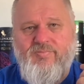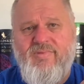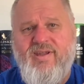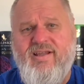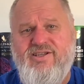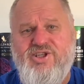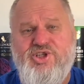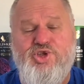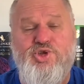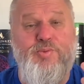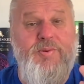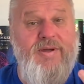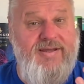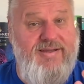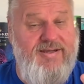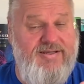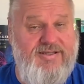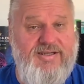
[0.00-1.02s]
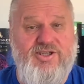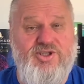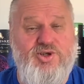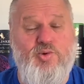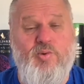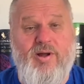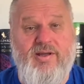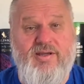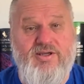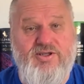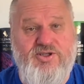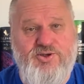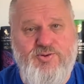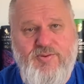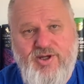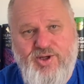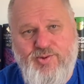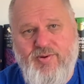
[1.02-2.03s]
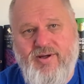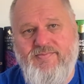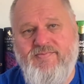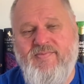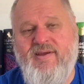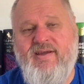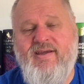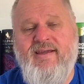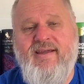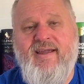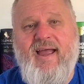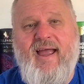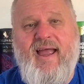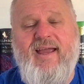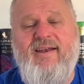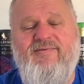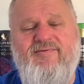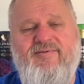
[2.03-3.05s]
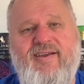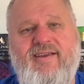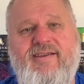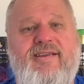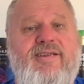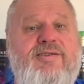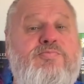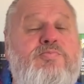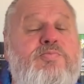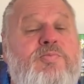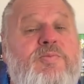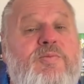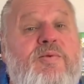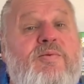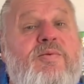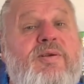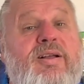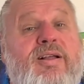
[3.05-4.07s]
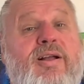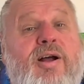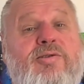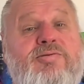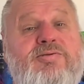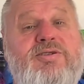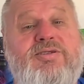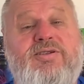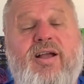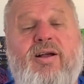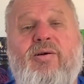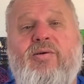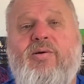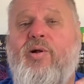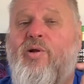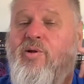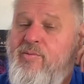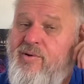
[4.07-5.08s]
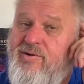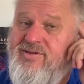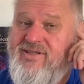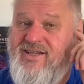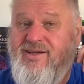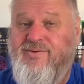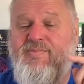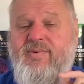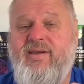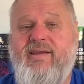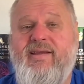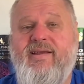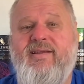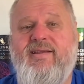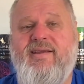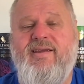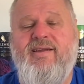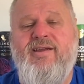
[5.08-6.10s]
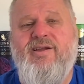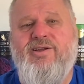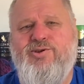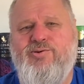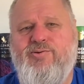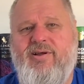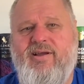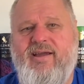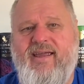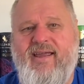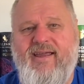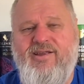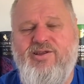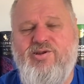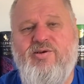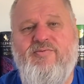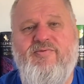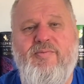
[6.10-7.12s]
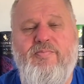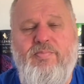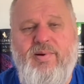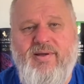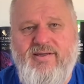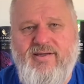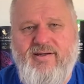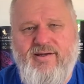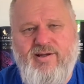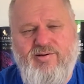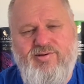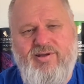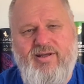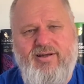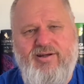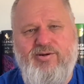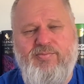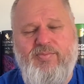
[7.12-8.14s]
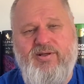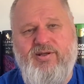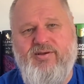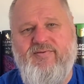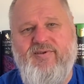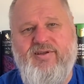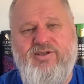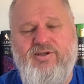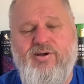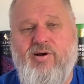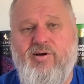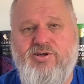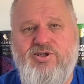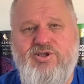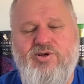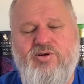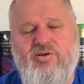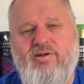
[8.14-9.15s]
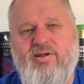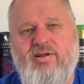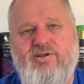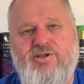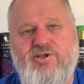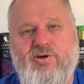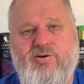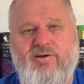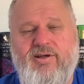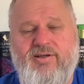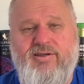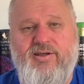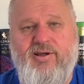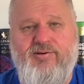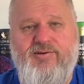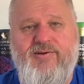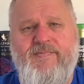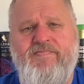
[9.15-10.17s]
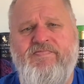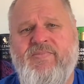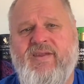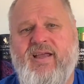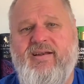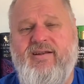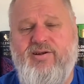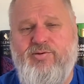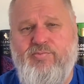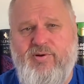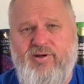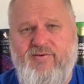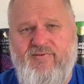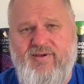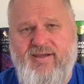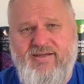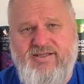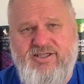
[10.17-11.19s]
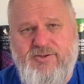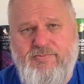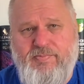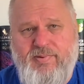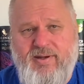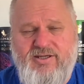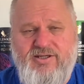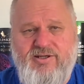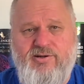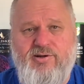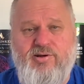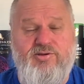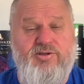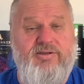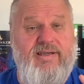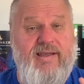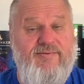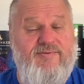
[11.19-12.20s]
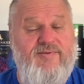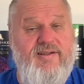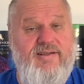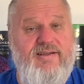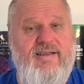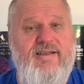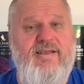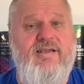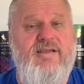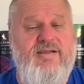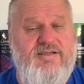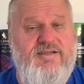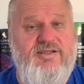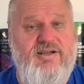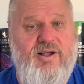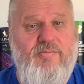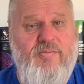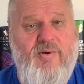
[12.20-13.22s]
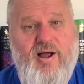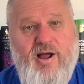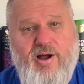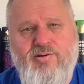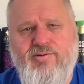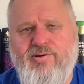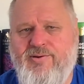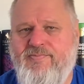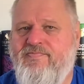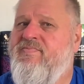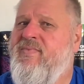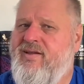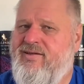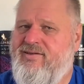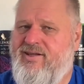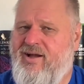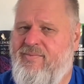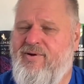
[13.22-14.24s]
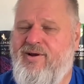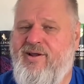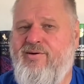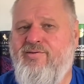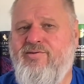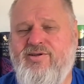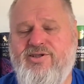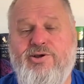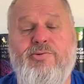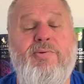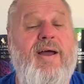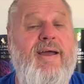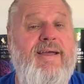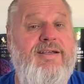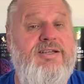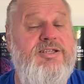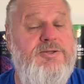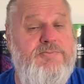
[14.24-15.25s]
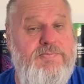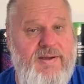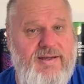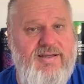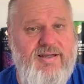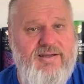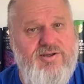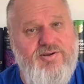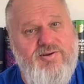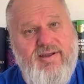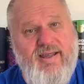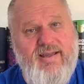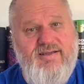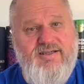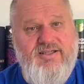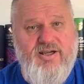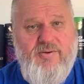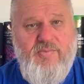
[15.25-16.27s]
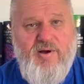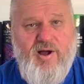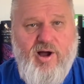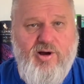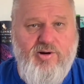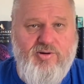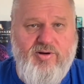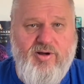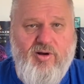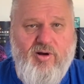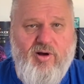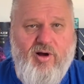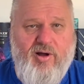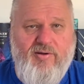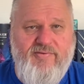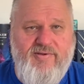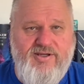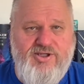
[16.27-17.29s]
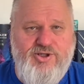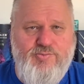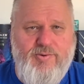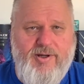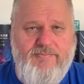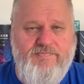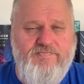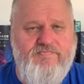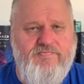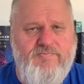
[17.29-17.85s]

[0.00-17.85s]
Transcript: Sweetness, it's quite a sweet one. And then it goes almost immediately to a hint of a bitter note, a little bit of a dark chocolate note, a little bit of an espresso note. Definitely some oak, double oak, so I expected to get some oak on this one.